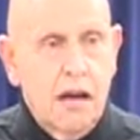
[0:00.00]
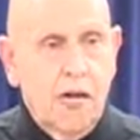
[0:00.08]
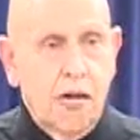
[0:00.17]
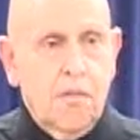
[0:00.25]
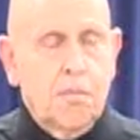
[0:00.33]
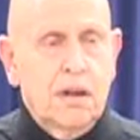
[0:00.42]

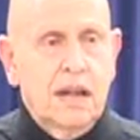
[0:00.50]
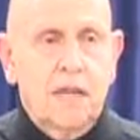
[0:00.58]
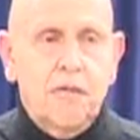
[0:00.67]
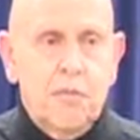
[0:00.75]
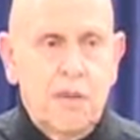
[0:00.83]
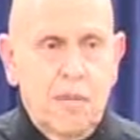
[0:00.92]
But
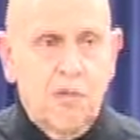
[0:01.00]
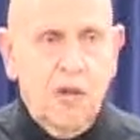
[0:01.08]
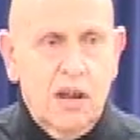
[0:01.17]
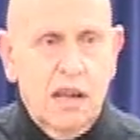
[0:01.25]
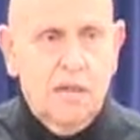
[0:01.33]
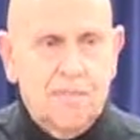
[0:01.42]
not from
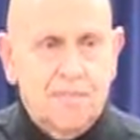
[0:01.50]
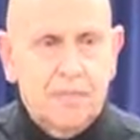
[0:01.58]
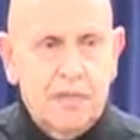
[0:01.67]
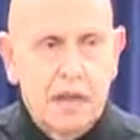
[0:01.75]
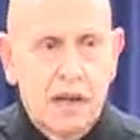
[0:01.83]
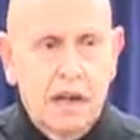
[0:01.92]
memory,
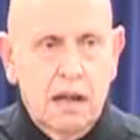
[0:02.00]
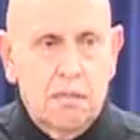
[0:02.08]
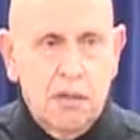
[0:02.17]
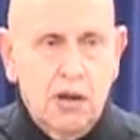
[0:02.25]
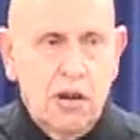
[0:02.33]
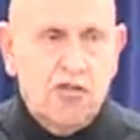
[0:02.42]

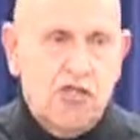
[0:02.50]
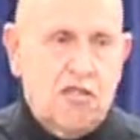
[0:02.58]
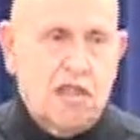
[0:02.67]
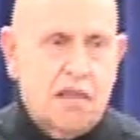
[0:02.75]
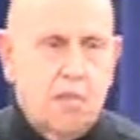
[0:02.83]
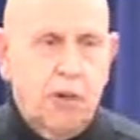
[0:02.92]
because
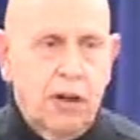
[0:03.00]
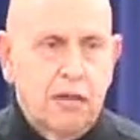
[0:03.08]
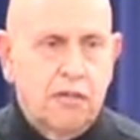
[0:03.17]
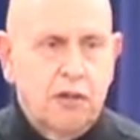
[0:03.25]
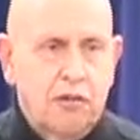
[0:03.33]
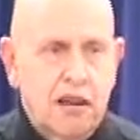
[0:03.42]
just as a point
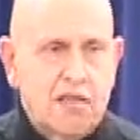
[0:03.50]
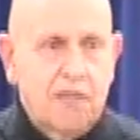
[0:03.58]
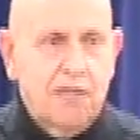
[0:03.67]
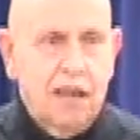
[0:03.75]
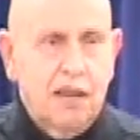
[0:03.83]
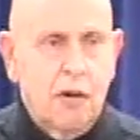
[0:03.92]
of
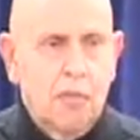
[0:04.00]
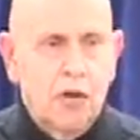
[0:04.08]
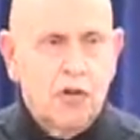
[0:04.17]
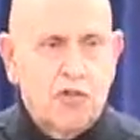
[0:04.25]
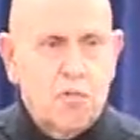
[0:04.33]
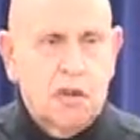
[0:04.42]
digressive
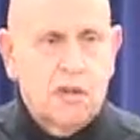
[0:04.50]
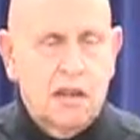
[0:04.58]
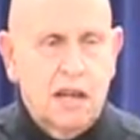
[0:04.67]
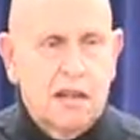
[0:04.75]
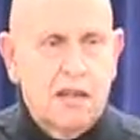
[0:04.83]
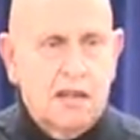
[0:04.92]
amusement,
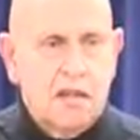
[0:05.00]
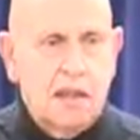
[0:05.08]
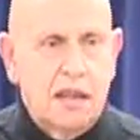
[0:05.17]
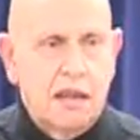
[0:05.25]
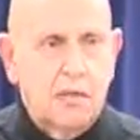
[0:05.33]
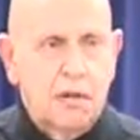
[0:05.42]

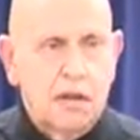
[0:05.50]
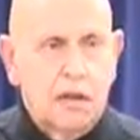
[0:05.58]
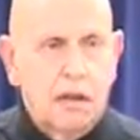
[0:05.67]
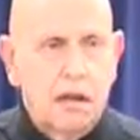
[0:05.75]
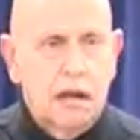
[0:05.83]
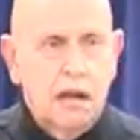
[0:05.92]

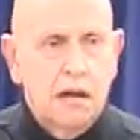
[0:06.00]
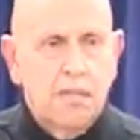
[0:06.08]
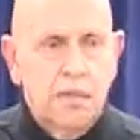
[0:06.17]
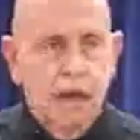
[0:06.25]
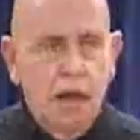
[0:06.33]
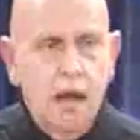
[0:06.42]
when
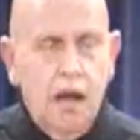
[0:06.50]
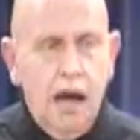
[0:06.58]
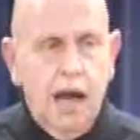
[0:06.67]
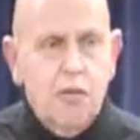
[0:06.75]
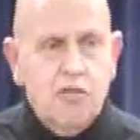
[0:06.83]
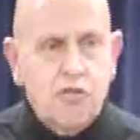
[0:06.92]

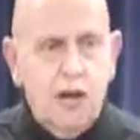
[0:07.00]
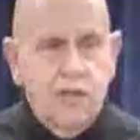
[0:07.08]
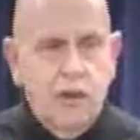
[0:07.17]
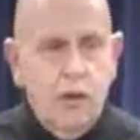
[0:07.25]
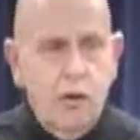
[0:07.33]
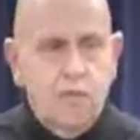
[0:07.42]
I was
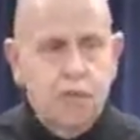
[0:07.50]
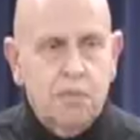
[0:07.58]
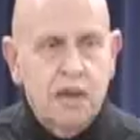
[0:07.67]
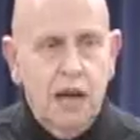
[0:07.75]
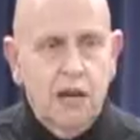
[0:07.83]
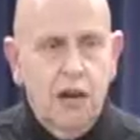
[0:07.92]
driving home
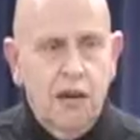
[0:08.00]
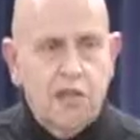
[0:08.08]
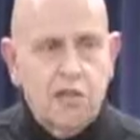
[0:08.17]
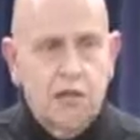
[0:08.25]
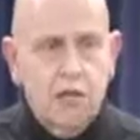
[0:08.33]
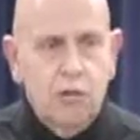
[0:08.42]
from Cal
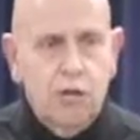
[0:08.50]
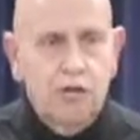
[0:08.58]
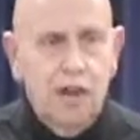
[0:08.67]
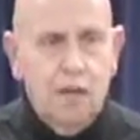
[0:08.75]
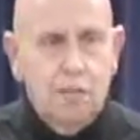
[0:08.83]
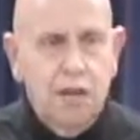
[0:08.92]
Arts, the newly
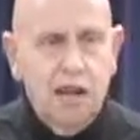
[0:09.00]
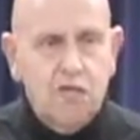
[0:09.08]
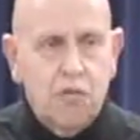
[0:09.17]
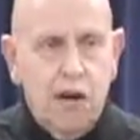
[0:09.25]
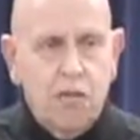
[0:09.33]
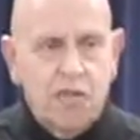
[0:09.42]
found
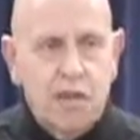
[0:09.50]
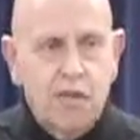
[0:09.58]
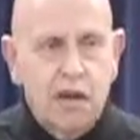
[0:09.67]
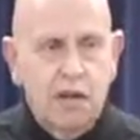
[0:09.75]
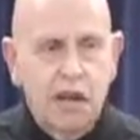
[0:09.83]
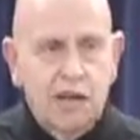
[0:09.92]
place where I was
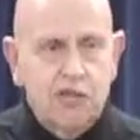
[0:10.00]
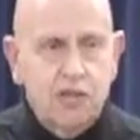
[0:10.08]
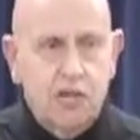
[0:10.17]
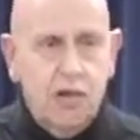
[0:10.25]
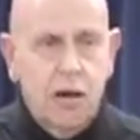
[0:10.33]
giving a lecture,